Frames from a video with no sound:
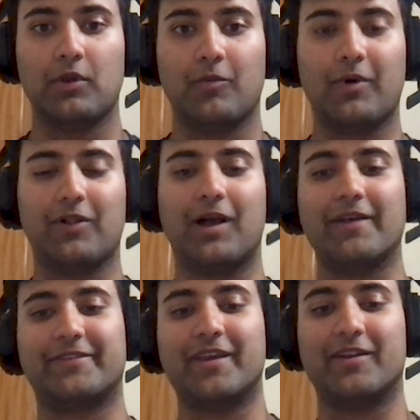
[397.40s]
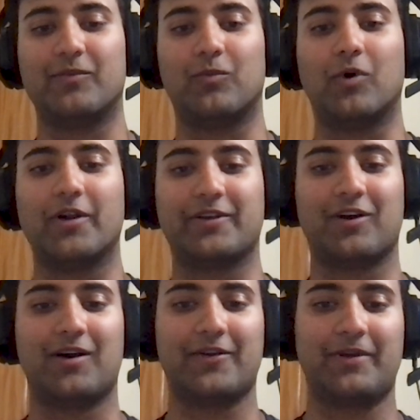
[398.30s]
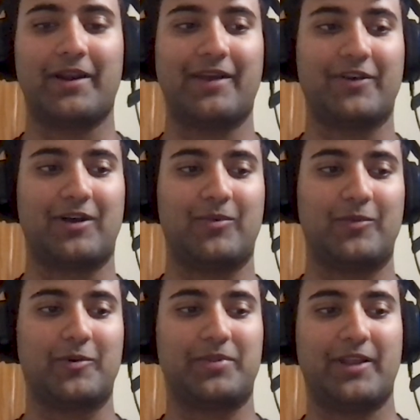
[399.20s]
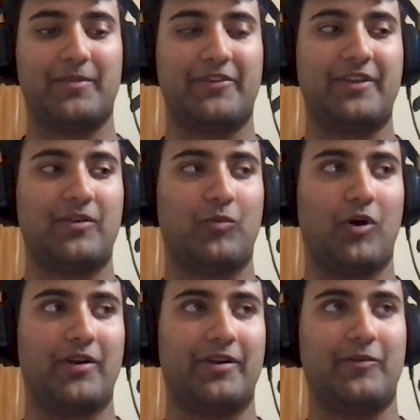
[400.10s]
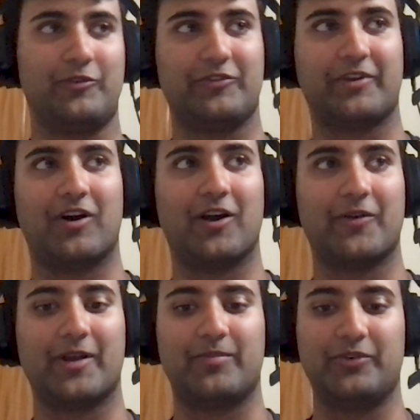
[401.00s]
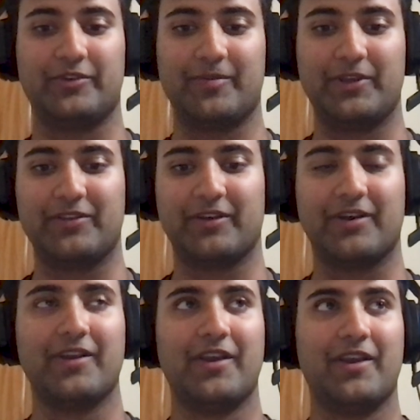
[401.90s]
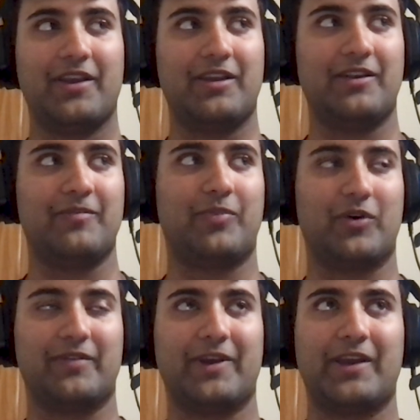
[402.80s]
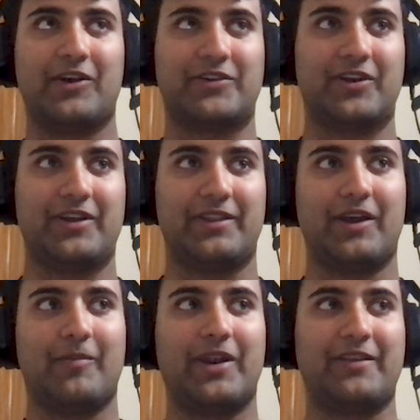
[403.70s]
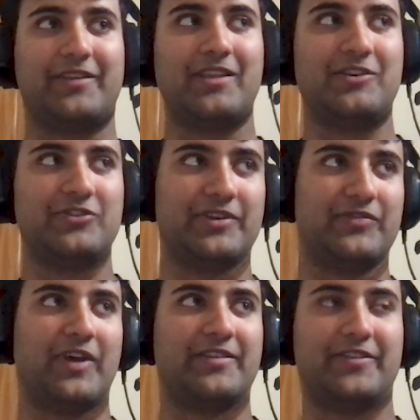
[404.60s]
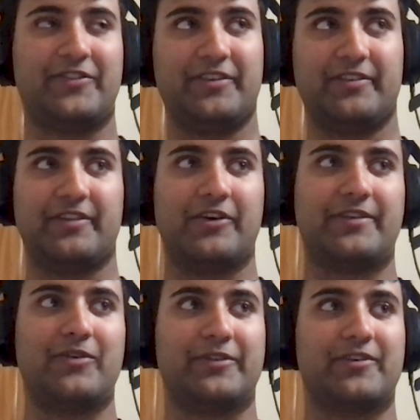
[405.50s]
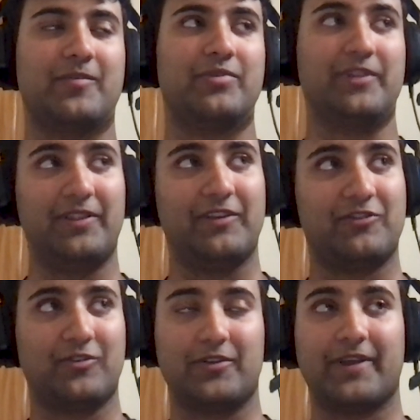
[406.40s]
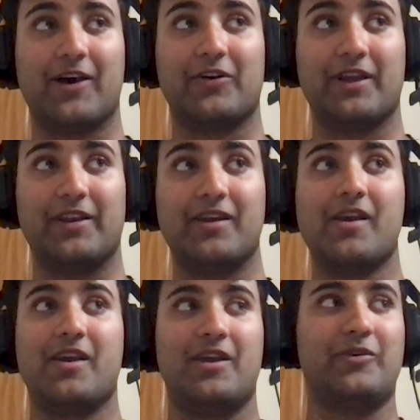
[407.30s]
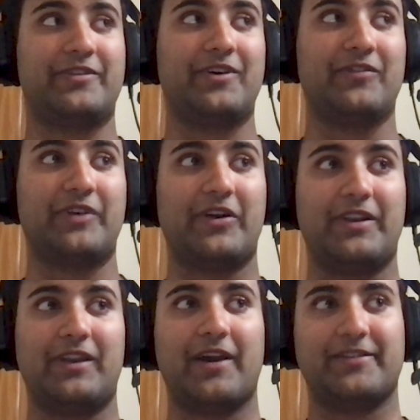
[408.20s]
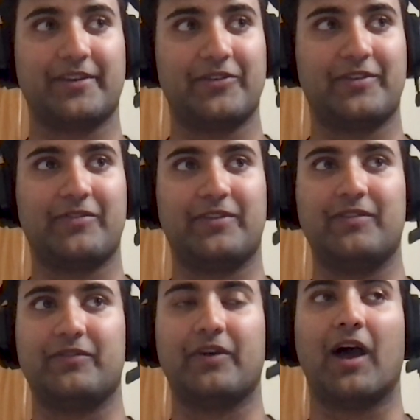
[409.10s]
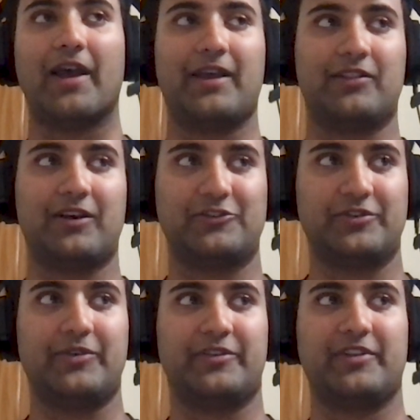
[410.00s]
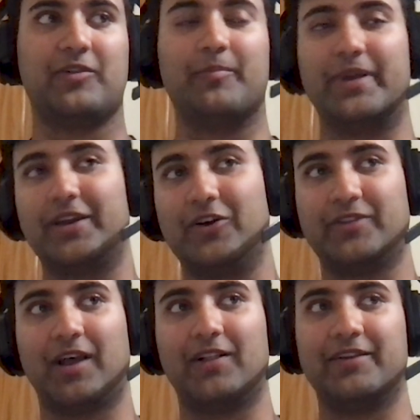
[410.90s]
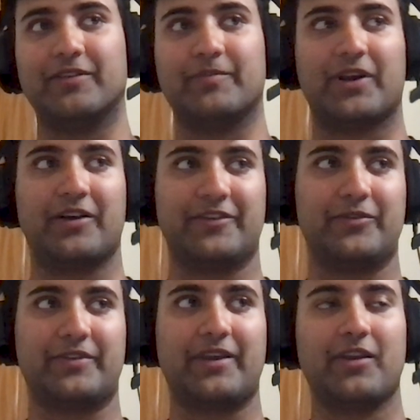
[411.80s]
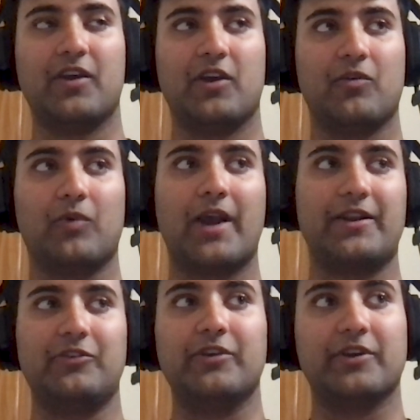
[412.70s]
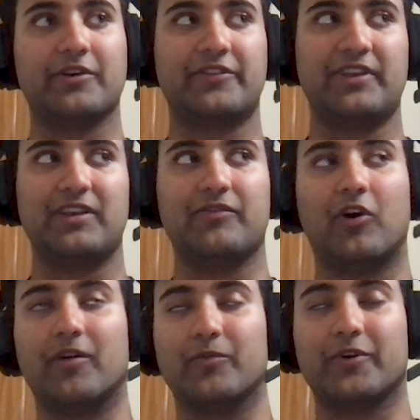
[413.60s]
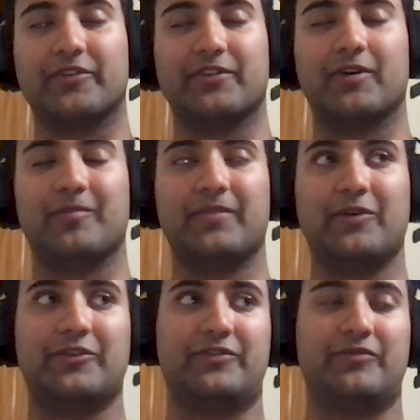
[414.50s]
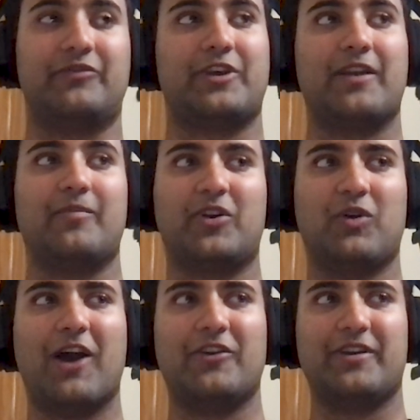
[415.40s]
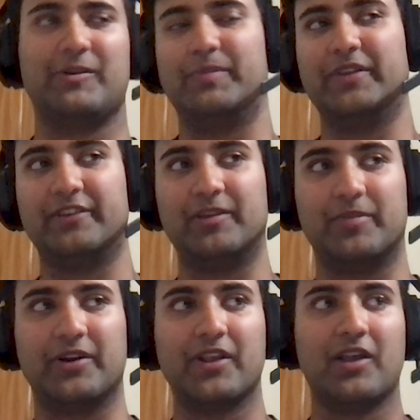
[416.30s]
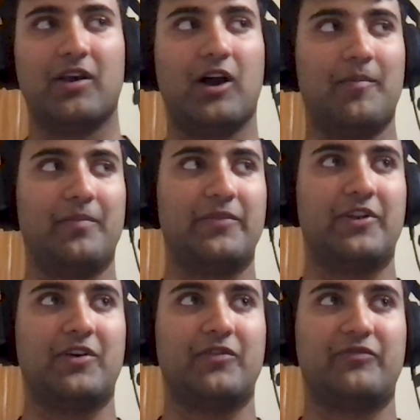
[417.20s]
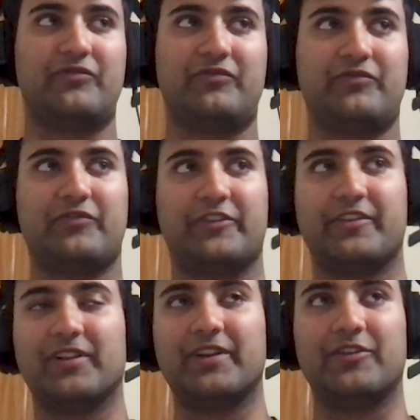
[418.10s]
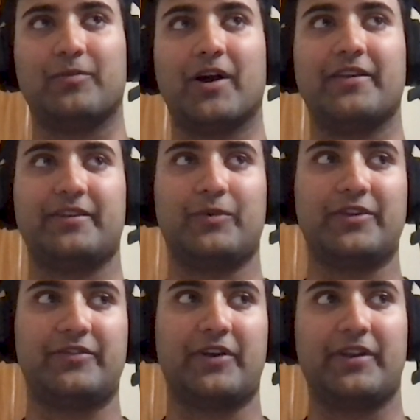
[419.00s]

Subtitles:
Well, I stayed at one Conrad. I have a couple more planned, but I stayed at one, which is a Conrad Punta Mita in Puerto Vallarta. But I stayed there during festive season. The hotel was completely sold out, and it was still very nice. Like, it was definitely high-end luxury. It was a little big hotel, and because it was like right New Year's Eve onwards, it was kind of crowded and busy. But facilities wise, it was very